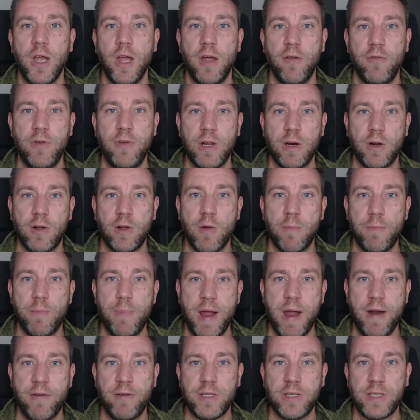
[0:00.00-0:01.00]
a real
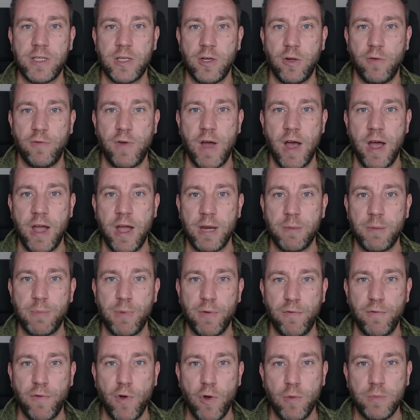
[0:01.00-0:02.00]
comparison of how it
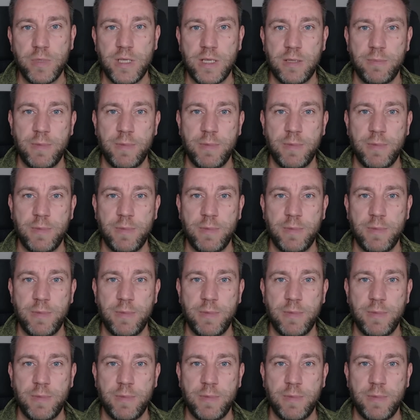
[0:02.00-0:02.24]
performs,